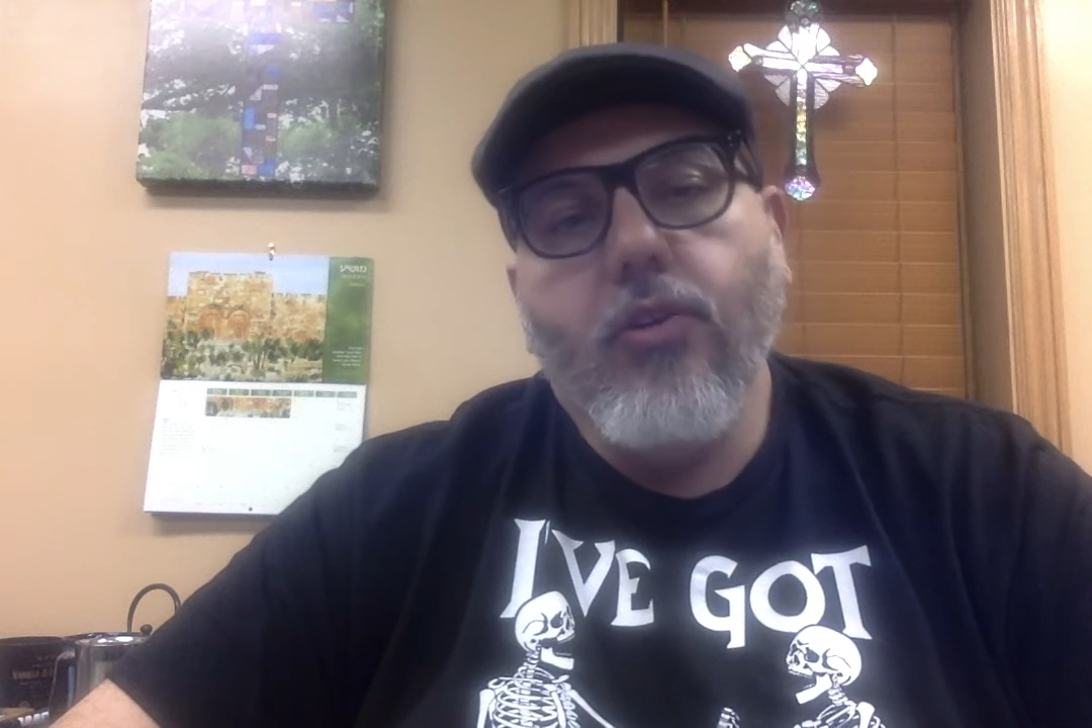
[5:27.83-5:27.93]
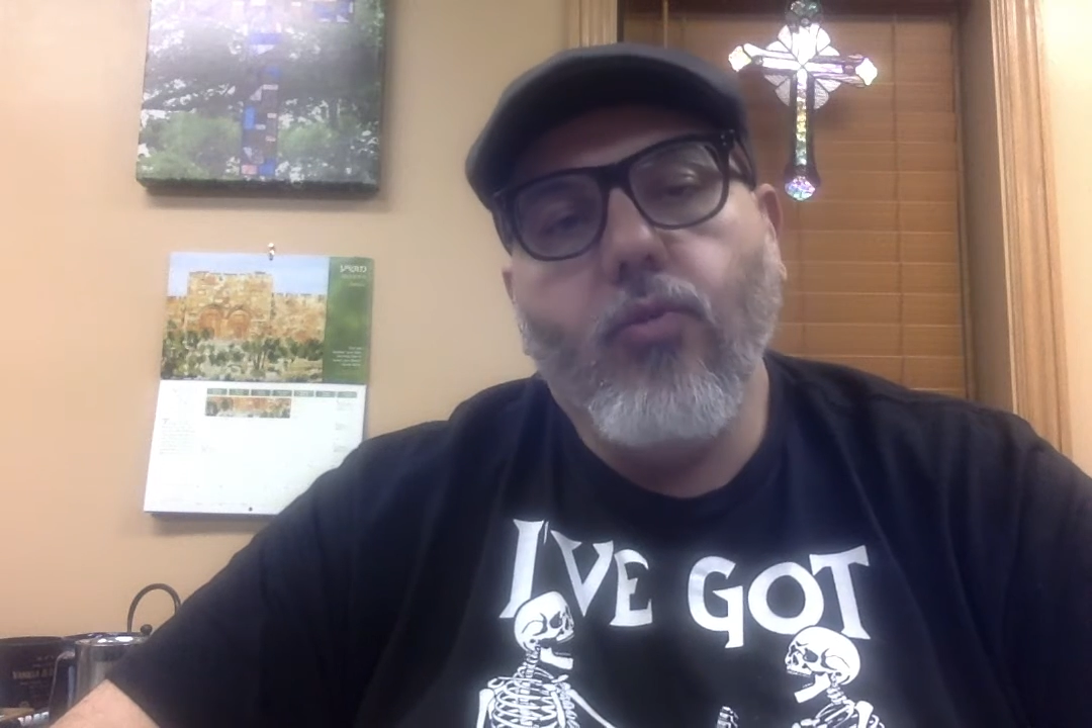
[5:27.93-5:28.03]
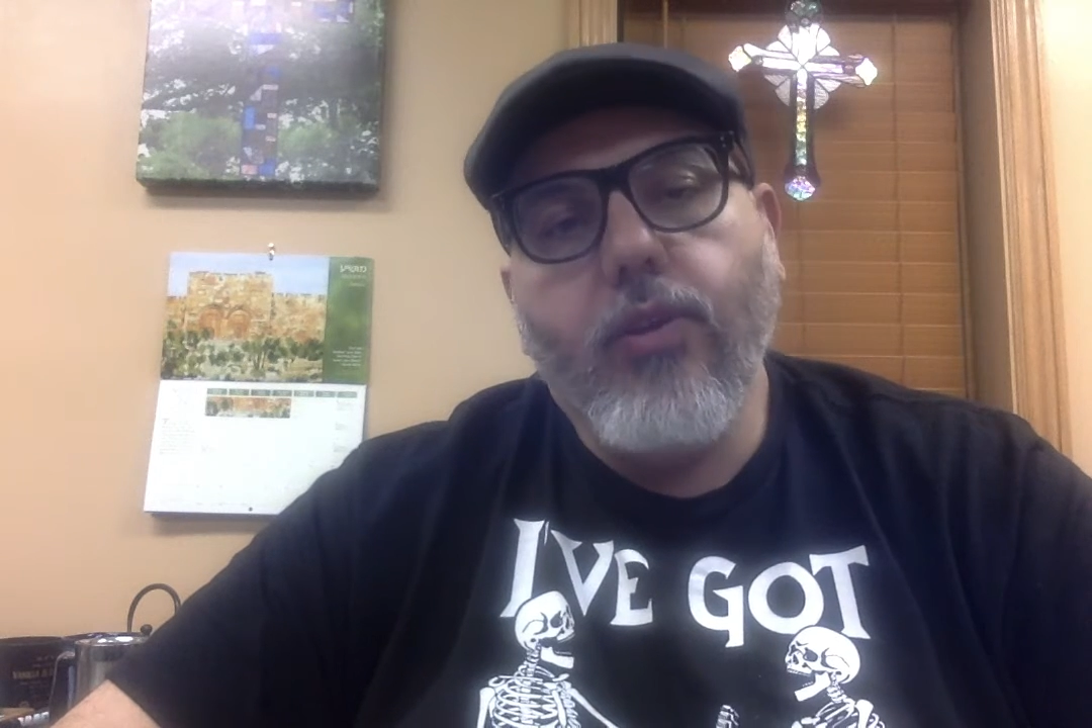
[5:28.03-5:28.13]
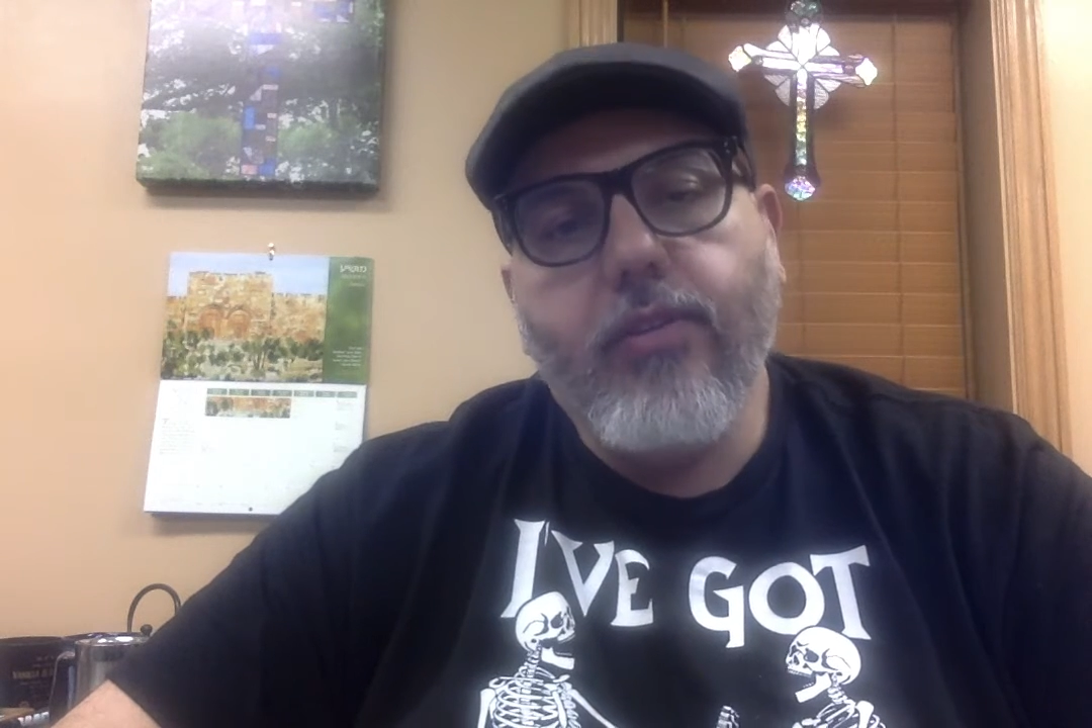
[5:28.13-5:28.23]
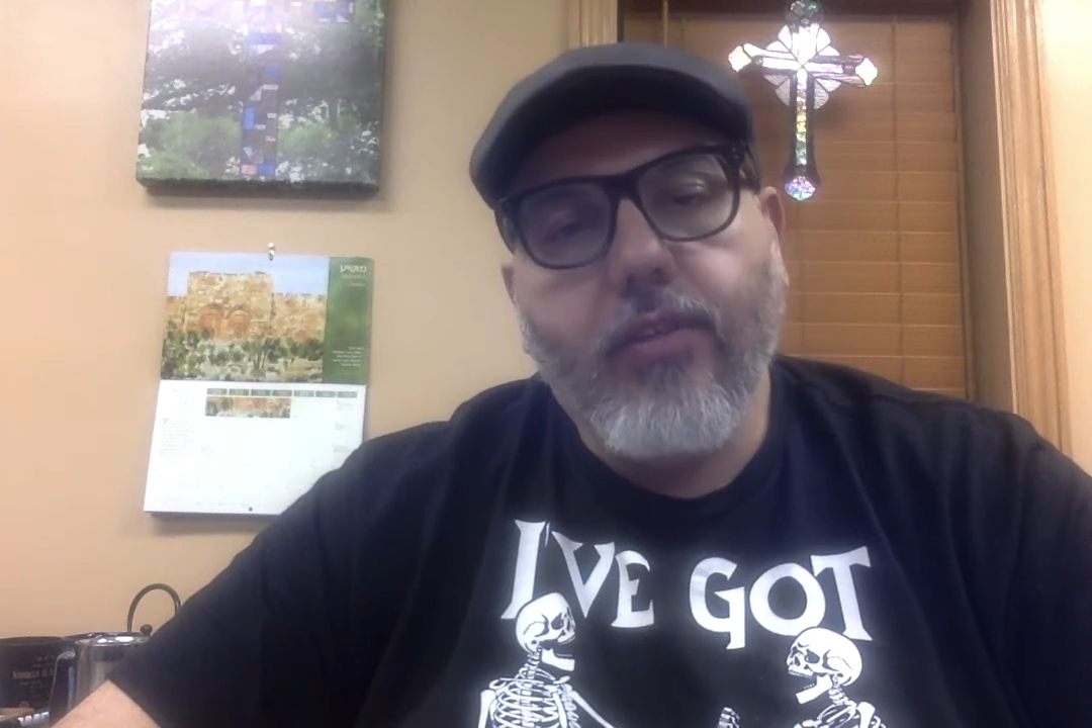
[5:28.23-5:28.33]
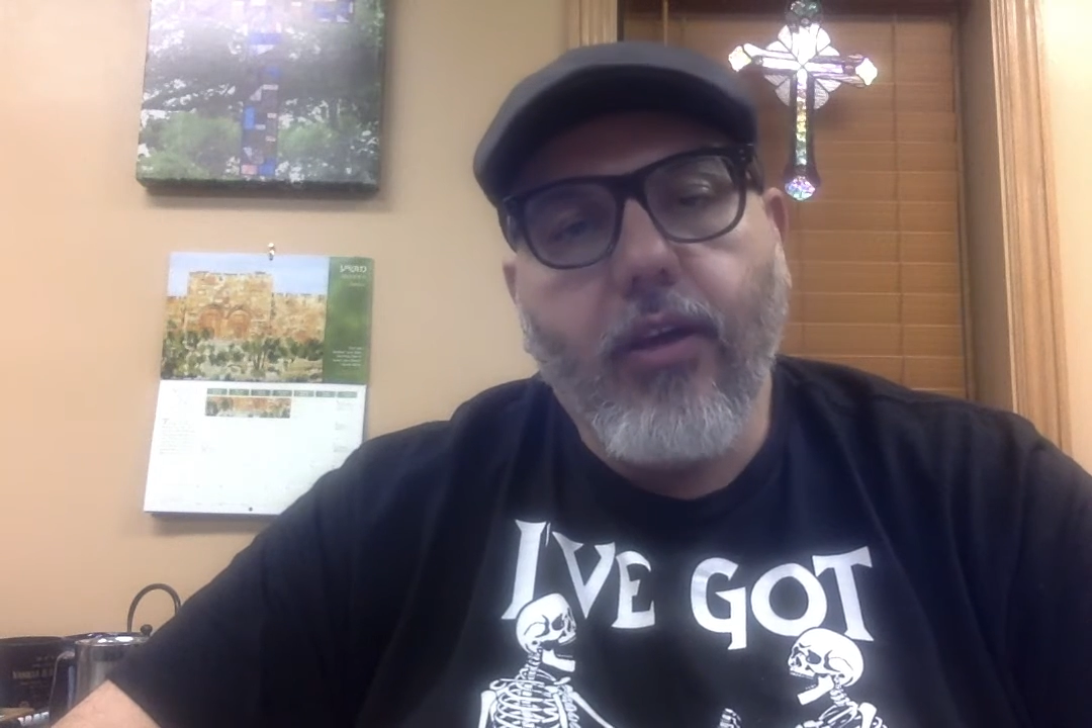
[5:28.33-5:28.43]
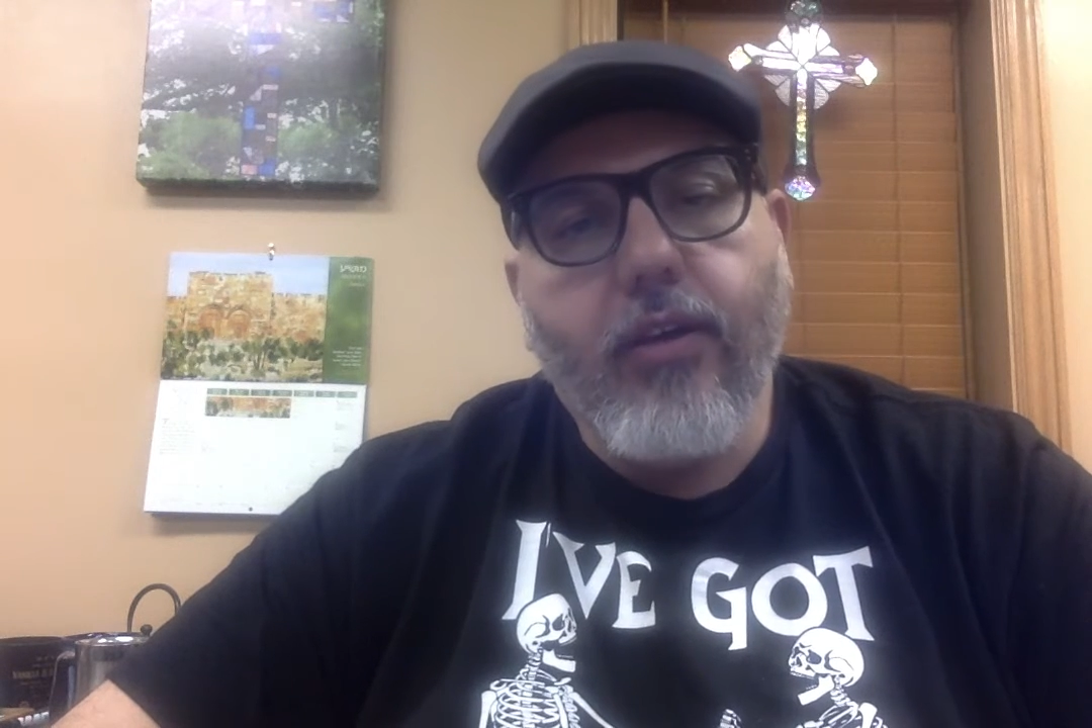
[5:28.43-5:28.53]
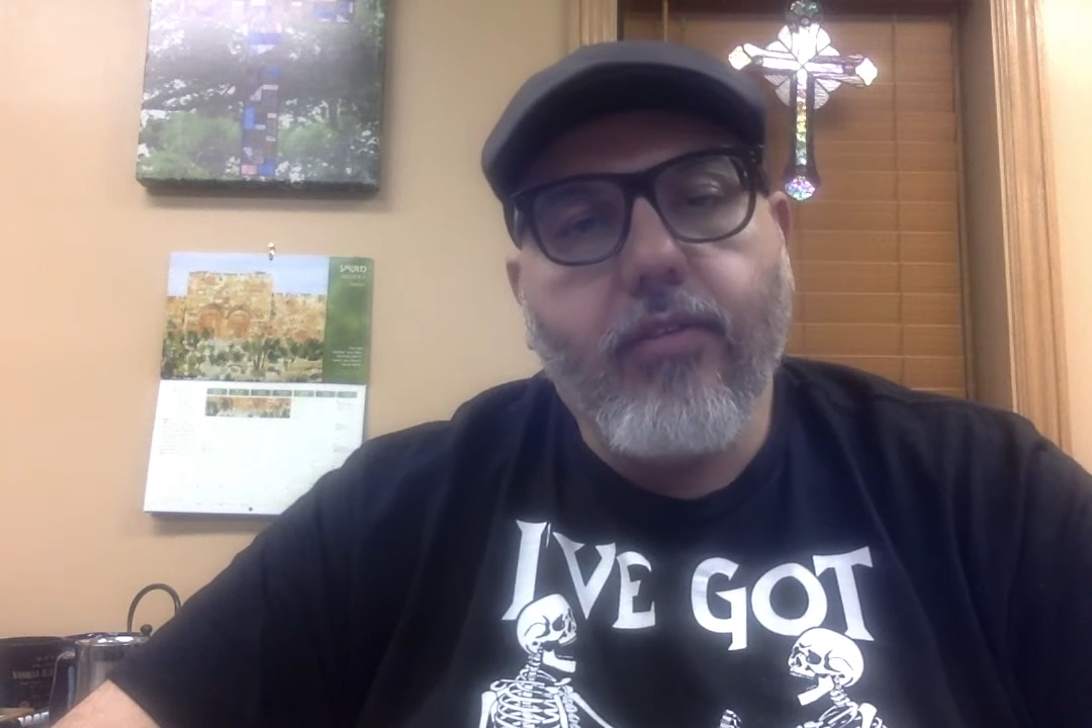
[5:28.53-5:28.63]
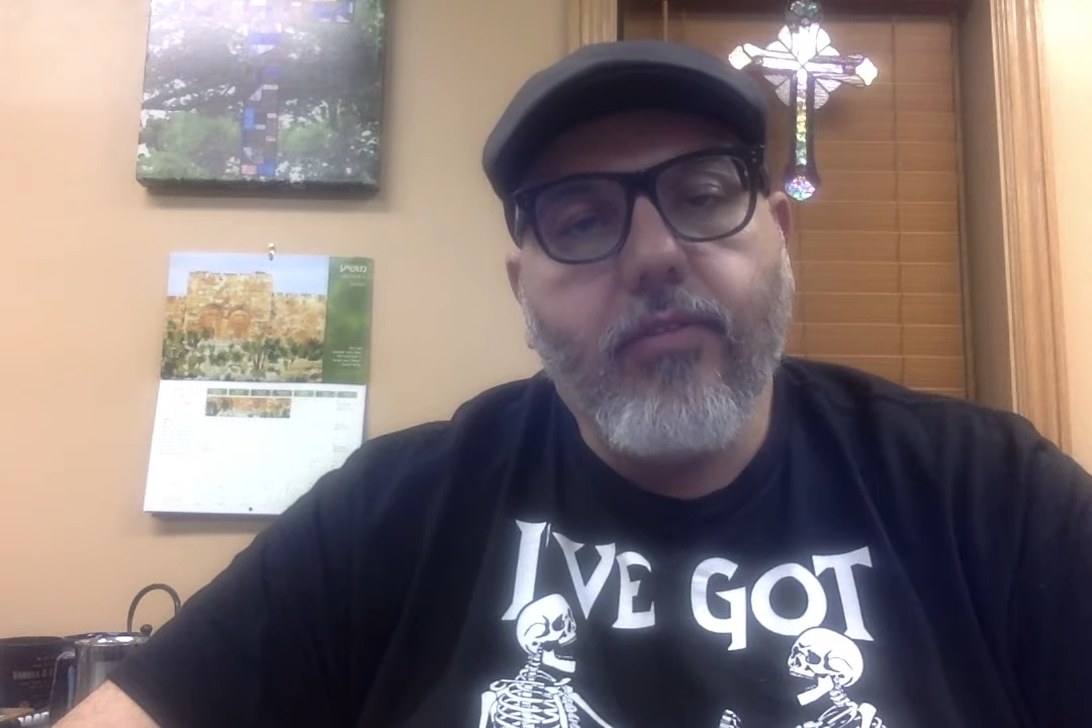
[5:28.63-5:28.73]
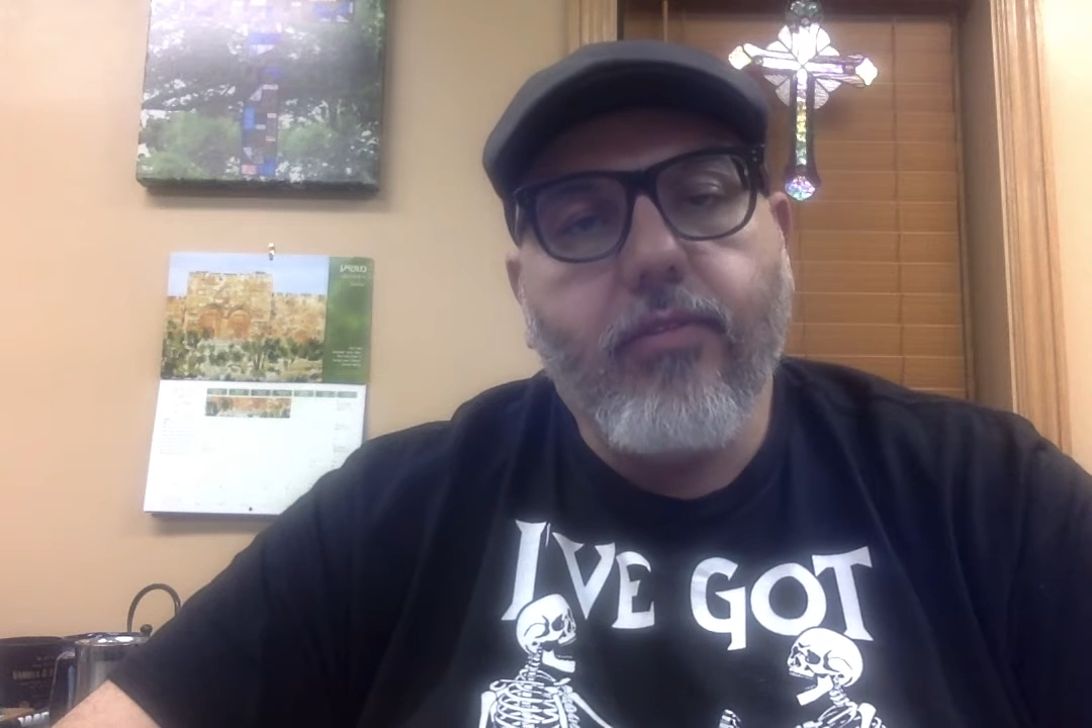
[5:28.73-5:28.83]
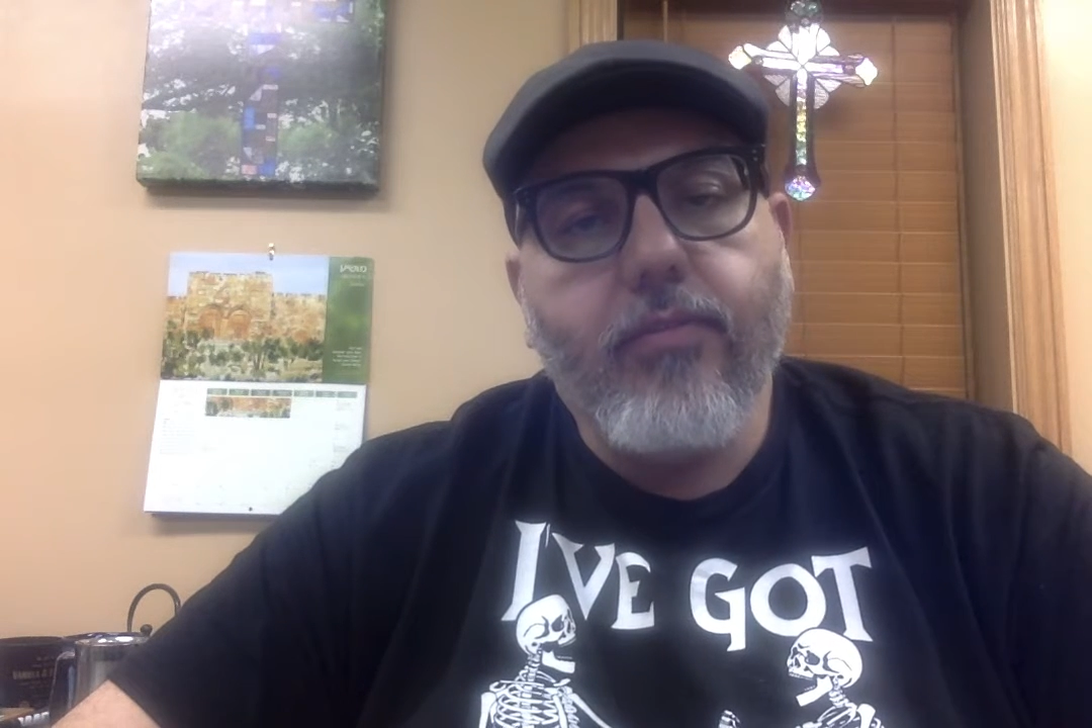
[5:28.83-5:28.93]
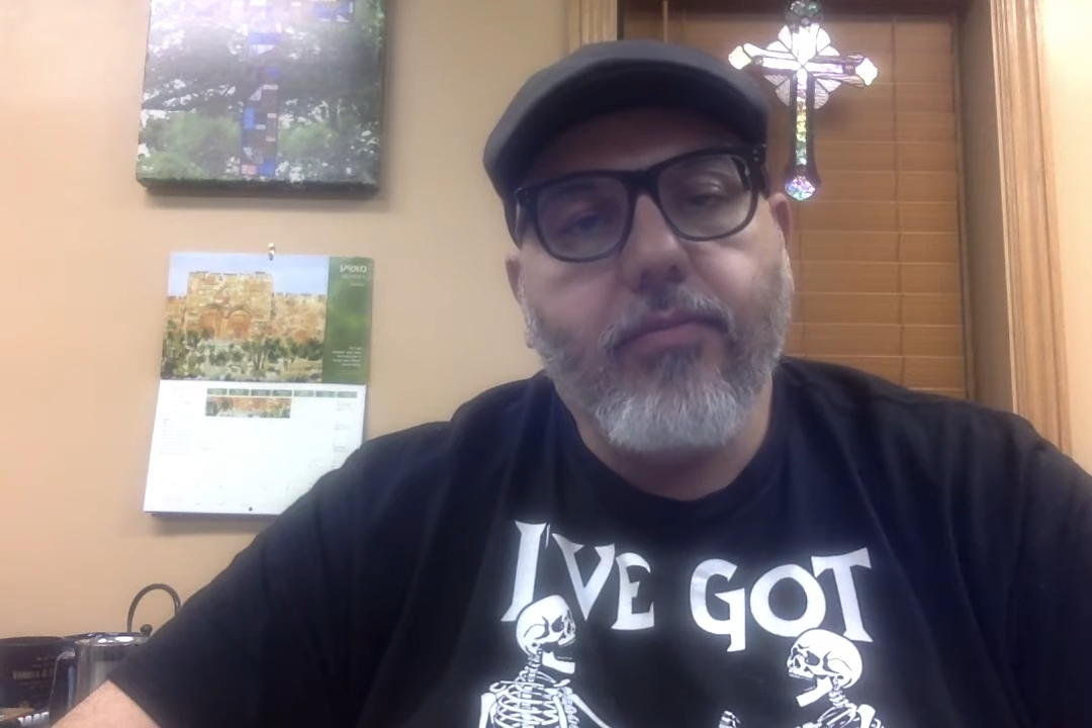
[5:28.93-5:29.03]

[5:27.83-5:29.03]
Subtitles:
what is God's.